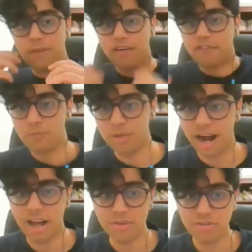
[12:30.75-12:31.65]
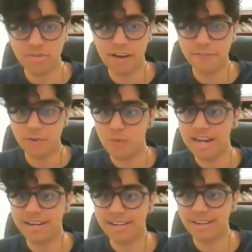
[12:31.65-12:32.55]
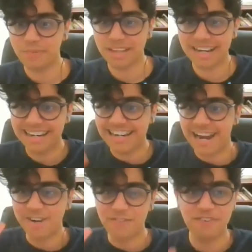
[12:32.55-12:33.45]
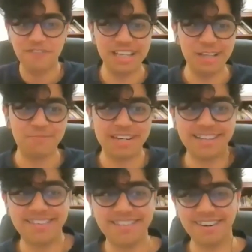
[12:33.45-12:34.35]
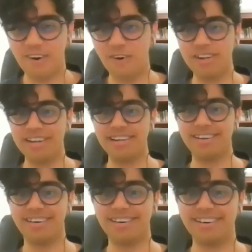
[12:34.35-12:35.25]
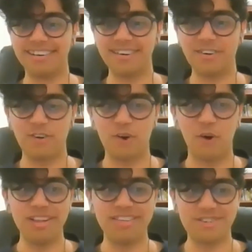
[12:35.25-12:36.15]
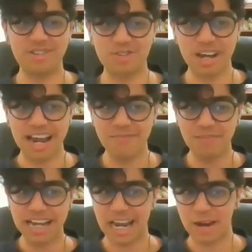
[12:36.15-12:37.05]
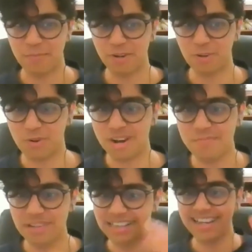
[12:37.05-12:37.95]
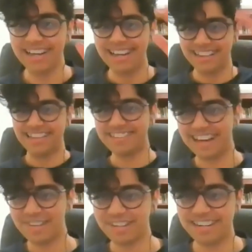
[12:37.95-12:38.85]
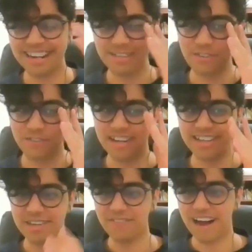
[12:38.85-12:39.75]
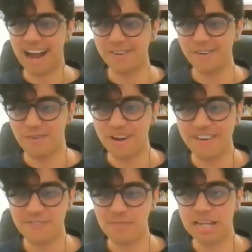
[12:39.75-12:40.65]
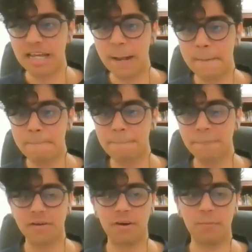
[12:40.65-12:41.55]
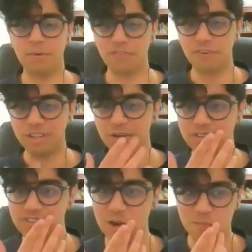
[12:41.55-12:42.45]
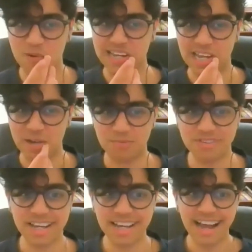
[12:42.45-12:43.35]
For me, I used to have to wait 10 to 15 minutes on calls just to get my game to load up, and these guys can testify. They've had to wait for me before they could start playing games.